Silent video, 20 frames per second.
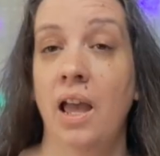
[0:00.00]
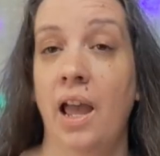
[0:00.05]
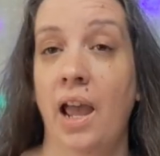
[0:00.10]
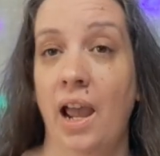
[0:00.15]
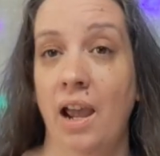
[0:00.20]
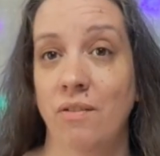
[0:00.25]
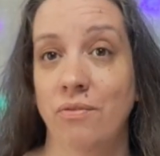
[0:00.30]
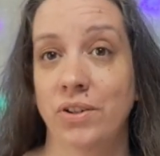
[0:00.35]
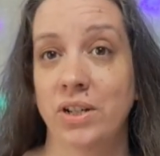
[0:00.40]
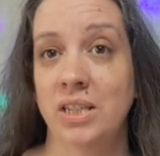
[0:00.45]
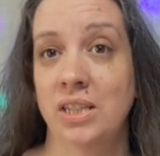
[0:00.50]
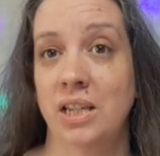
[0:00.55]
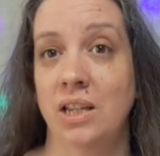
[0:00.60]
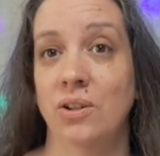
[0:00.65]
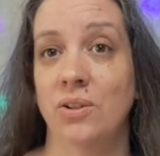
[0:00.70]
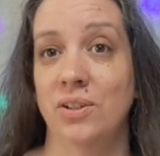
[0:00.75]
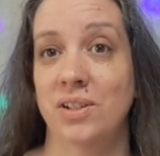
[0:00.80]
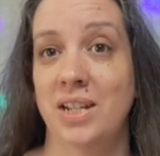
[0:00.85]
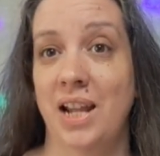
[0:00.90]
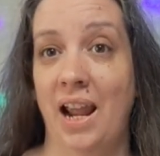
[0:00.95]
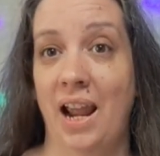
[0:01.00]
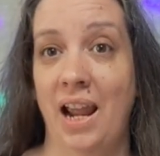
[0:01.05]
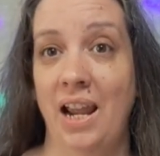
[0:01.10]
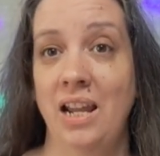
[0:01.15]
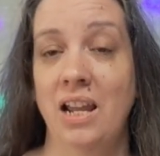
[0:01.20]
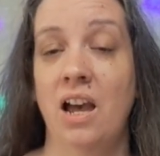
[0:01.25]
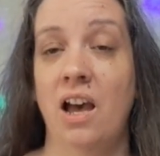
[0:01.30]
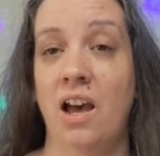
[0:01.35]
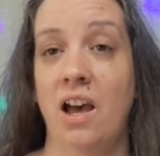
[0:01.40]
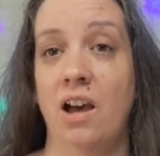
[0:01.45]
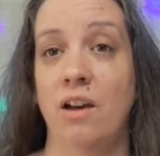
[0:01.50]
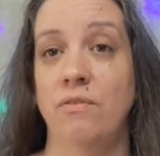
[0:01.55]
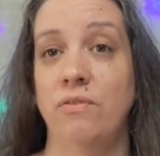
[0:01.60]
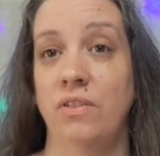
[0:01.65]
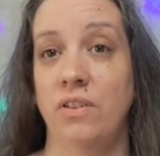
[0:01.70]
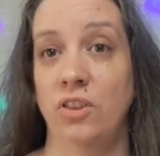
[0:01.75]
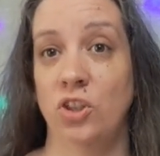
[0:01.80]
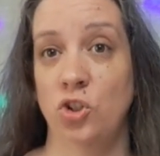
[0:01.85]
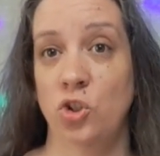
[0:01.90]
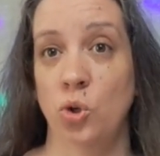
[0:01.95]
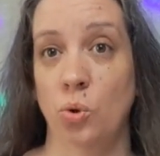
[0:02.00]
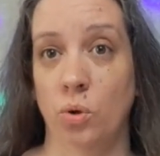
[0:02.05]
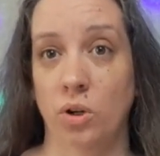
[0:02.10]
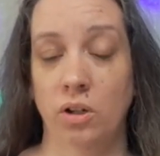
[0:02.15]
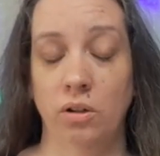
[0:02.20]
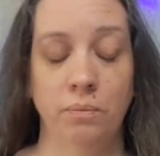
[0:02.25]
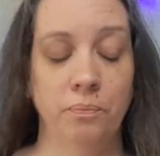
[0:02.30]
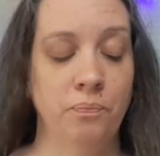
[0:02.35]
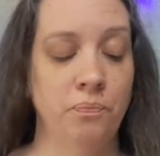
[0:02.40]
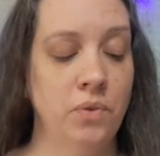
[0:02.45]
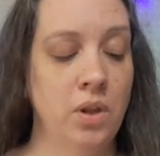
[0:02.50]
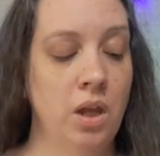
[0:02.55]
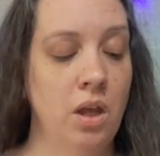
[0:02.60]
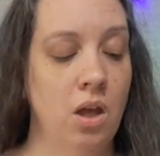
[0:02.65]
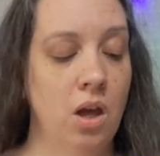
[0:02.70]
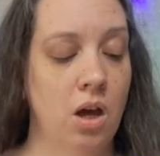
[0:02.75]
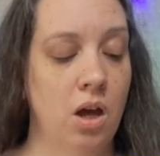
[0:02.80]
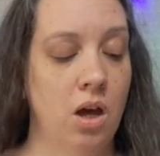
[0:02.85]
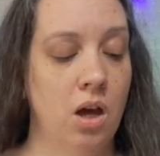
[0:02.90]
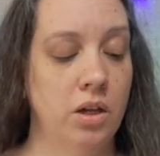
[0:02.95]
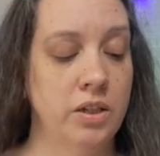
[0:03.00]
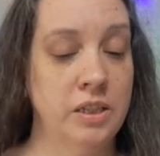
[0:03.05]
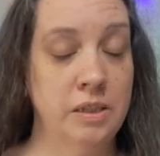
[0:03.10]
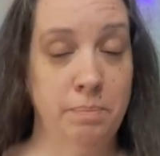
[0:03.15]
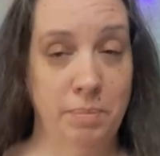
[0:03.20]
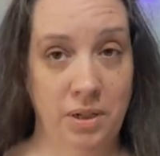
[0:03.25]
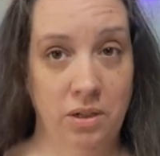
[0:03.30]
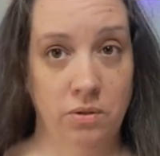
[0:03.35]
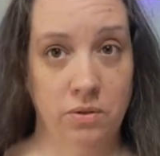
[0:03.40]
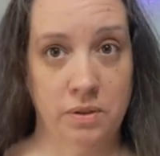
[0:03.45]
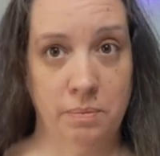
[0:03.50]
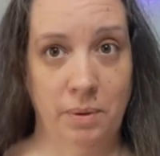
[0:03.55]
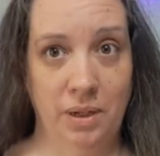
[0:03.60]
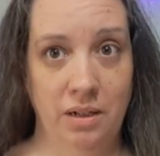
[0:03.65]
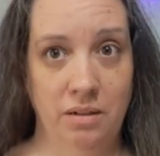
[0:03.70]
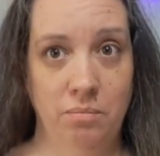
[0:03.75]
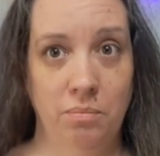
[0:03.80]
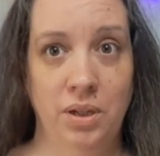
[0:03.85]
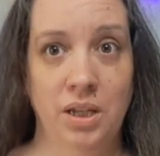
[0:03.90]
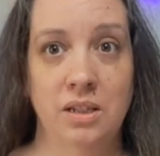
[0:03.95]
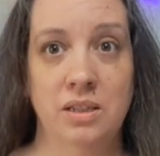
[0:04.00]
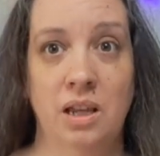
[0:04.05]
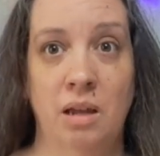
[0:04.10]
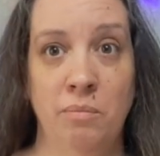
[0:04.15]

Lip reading: every single day of the tour. Spindle spin, because I'm a